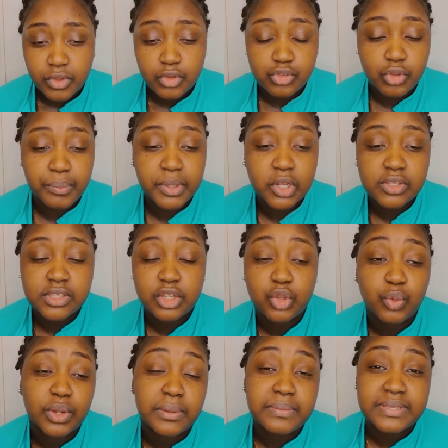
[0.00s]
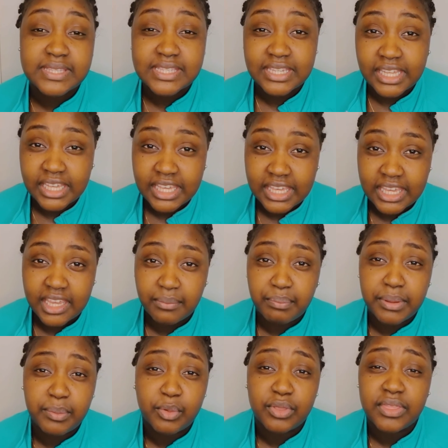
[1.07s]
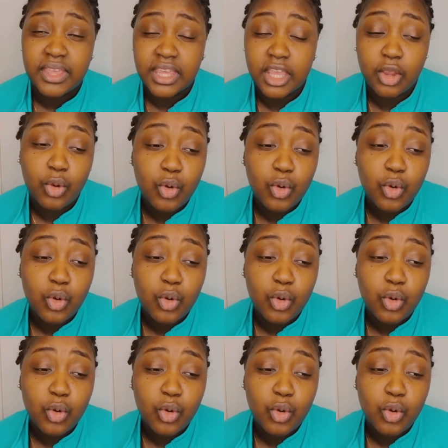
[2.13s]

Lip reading: So because I don't want to be sneaky and people thinking,